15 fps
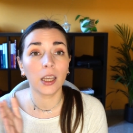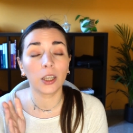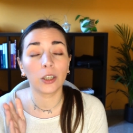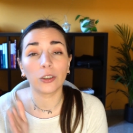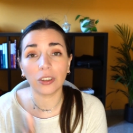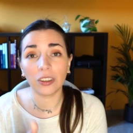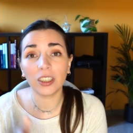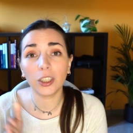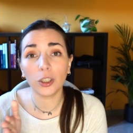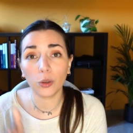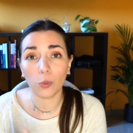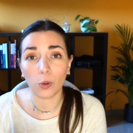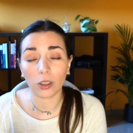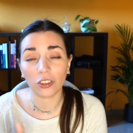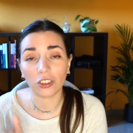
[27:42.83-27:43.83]
continue
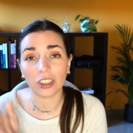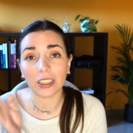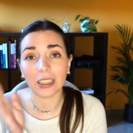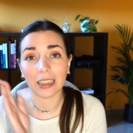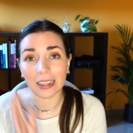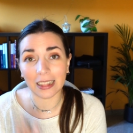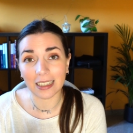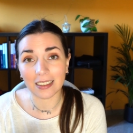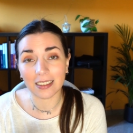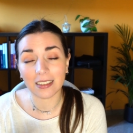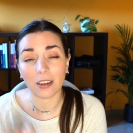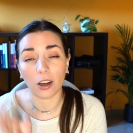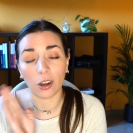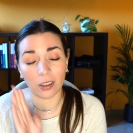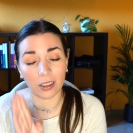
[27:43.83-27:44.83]
watching
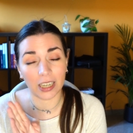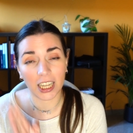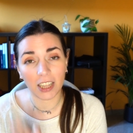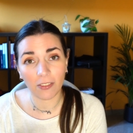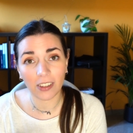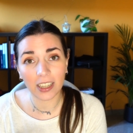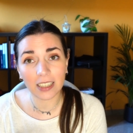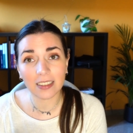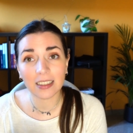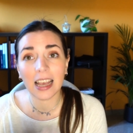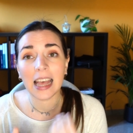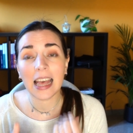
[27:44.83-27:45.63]
list on Netflix,